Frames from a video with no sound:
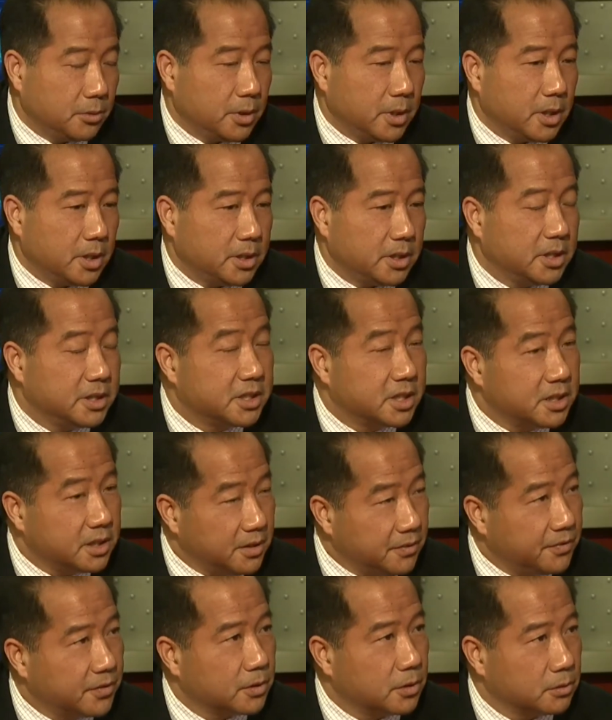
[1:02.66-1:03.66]
It's a
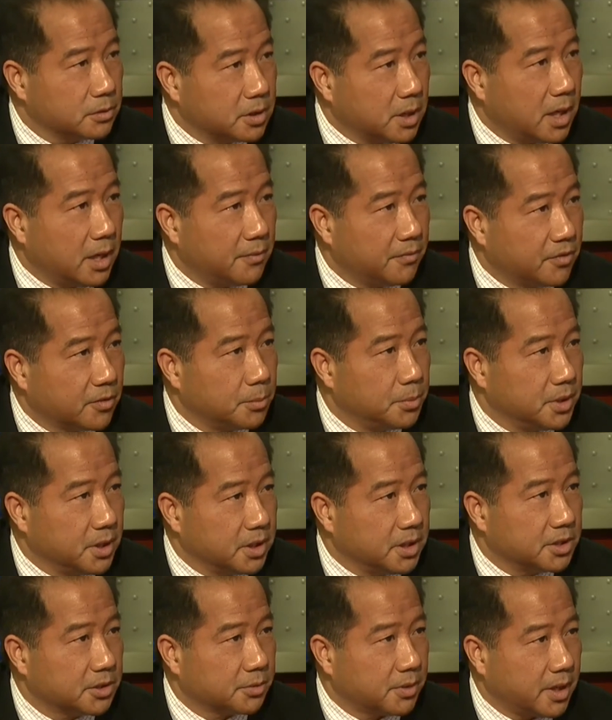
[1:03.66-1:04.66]
difficult time for
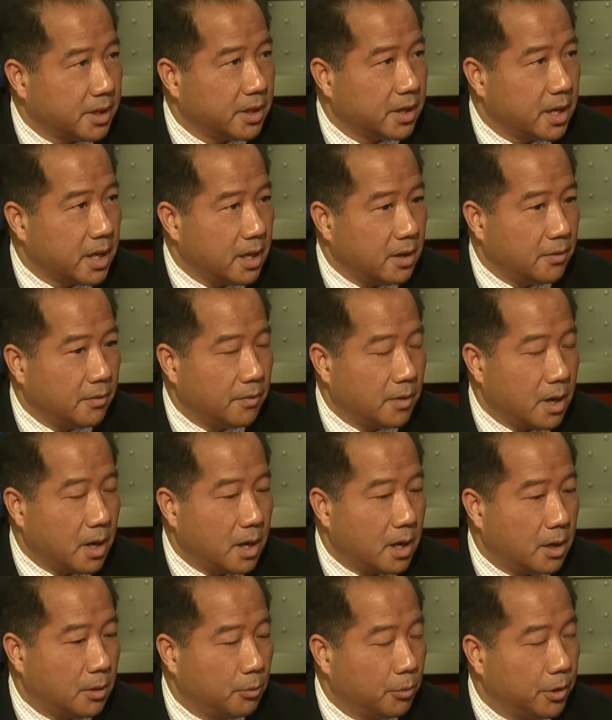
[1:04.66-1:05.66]
police right now.
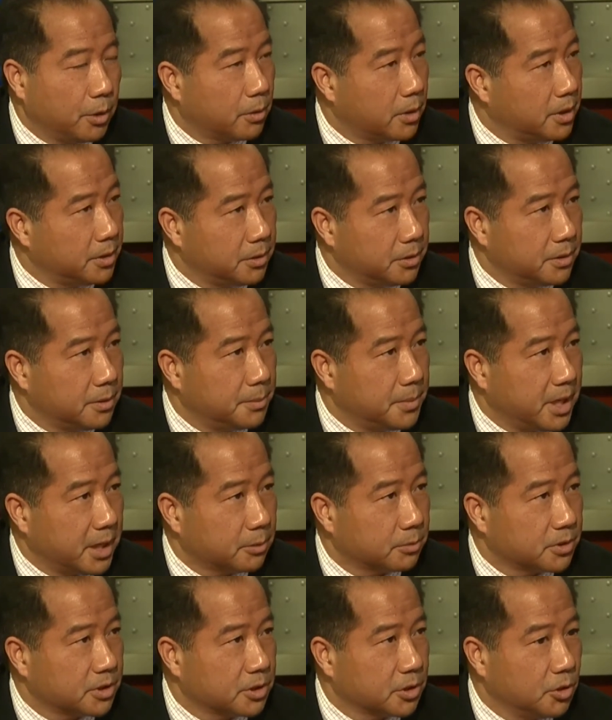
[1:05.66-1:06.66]
Uh, we are under the
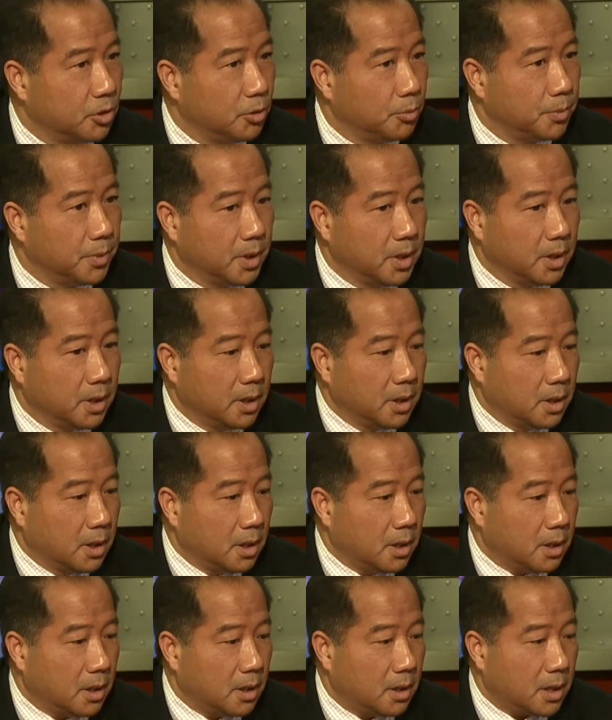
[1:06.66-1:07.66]
microscope.
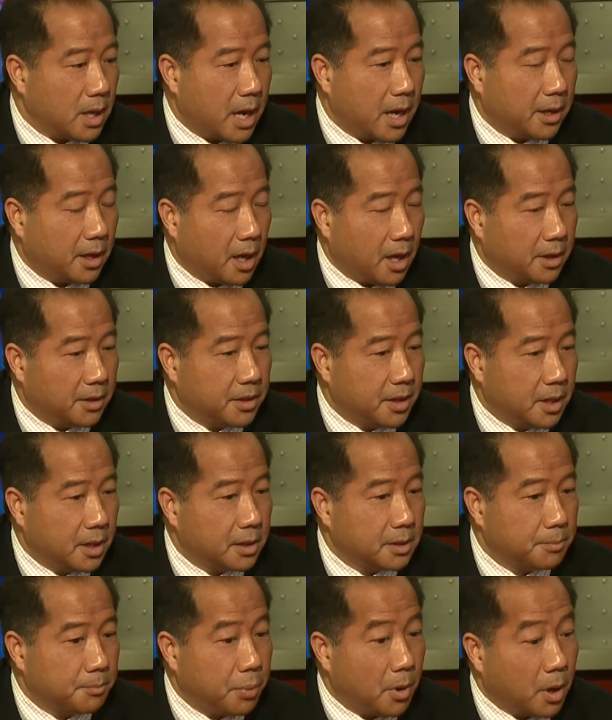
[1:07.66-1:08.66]
Uh, I, I, think
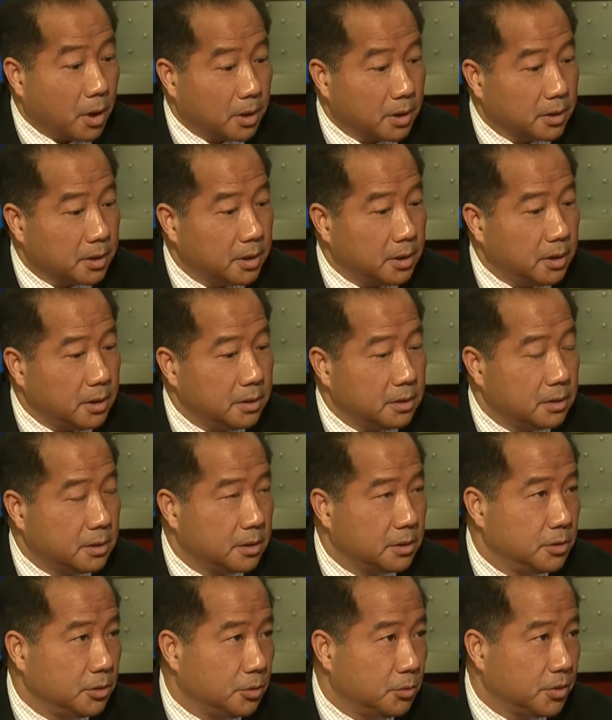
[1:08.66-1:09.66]
partly to
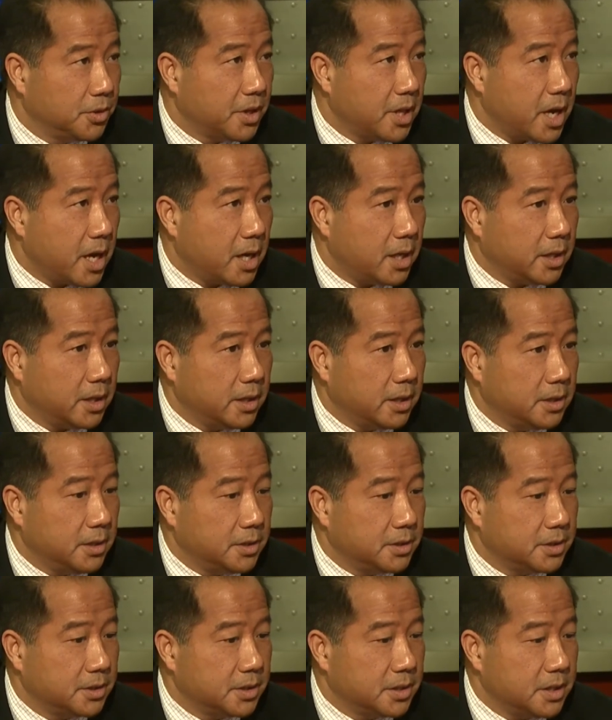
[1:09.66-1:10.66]
do with that
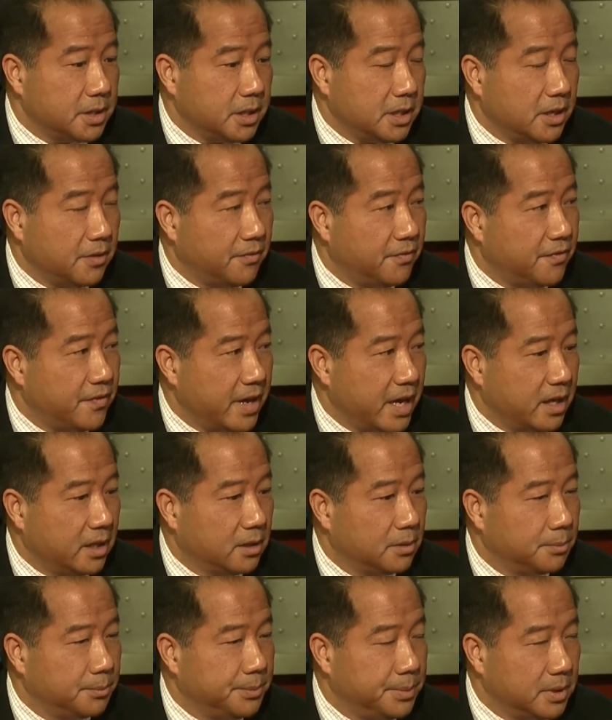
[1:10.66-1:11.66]
is the
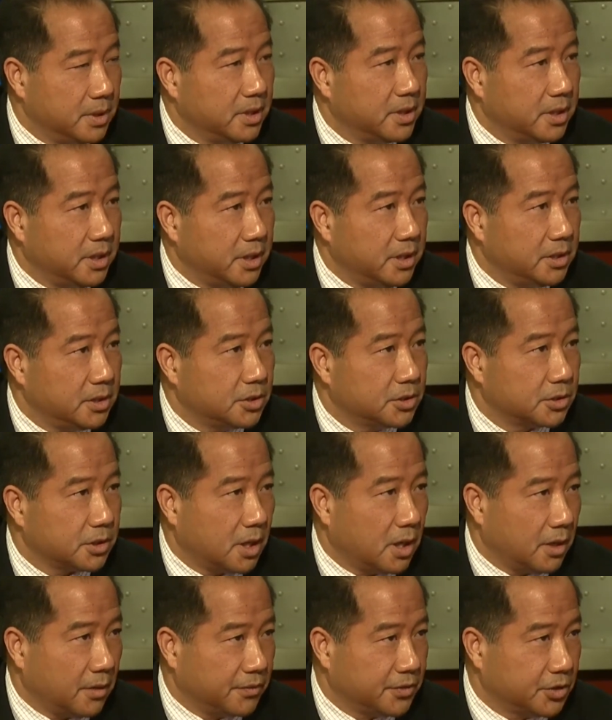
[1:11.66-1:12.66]
availabilities
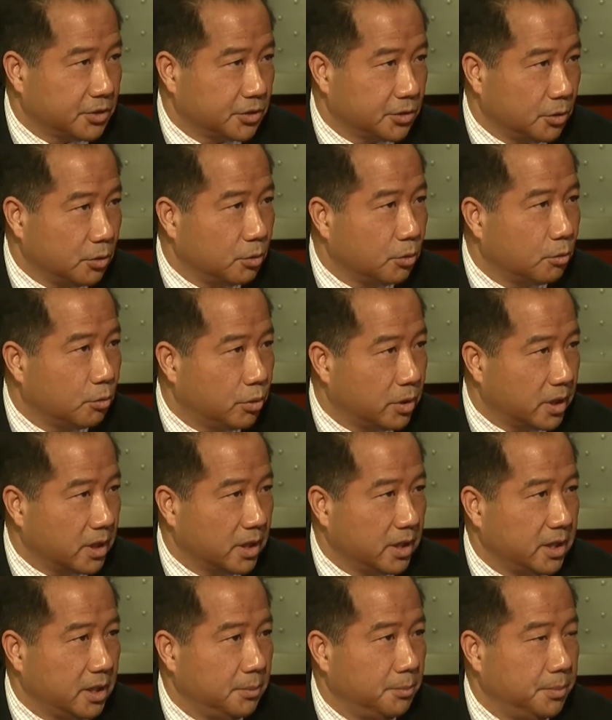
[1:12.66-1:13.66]
of so
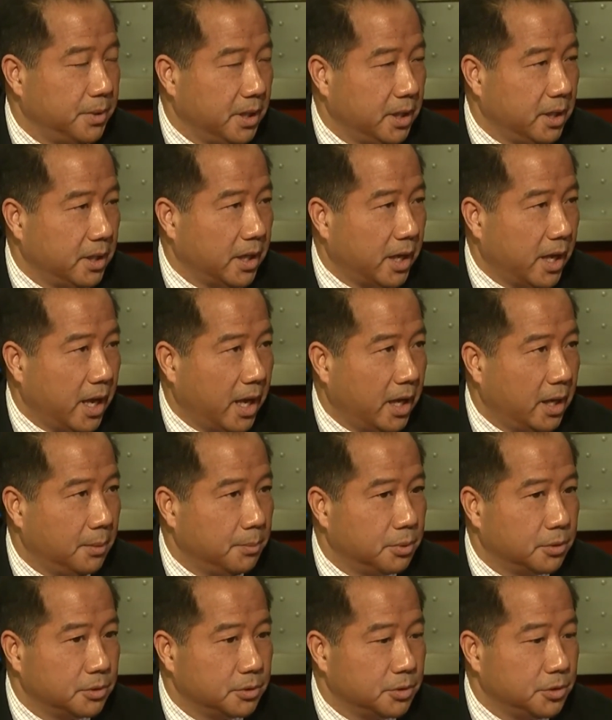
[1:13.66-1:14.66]
quickly being
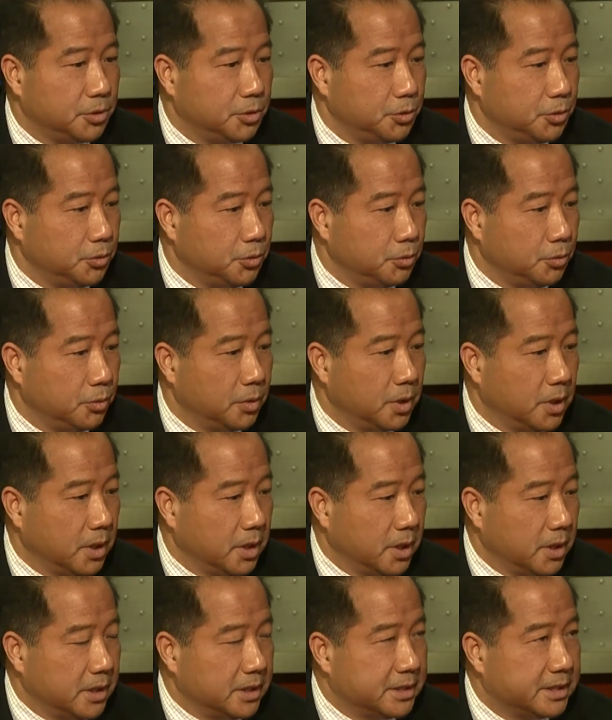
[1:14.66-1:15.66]
able to
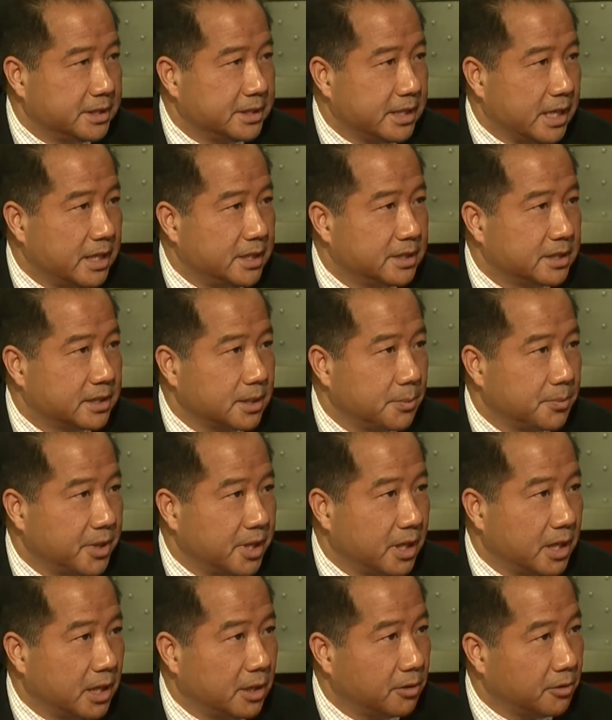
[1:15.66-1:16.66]
send
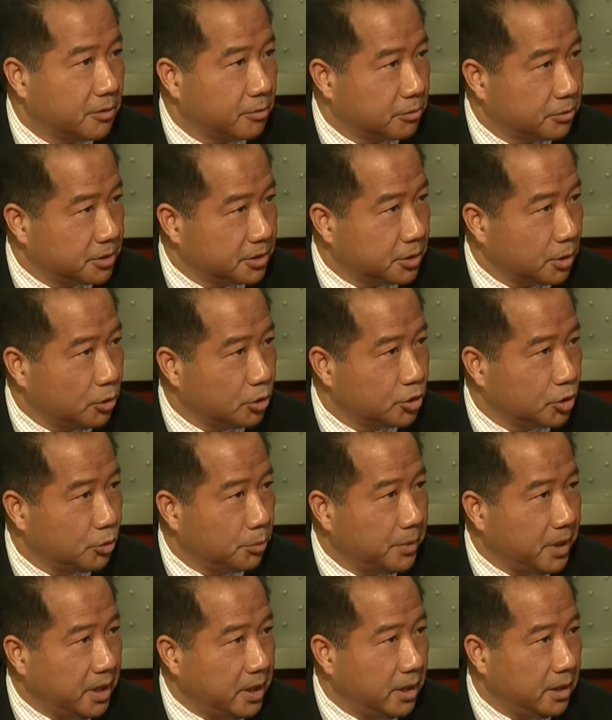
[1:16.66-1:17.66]
something out through social
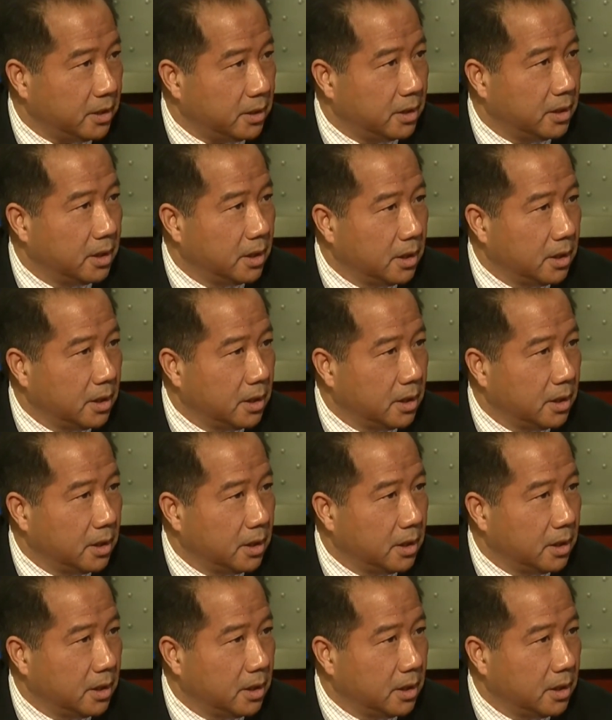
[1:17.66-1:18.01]
media.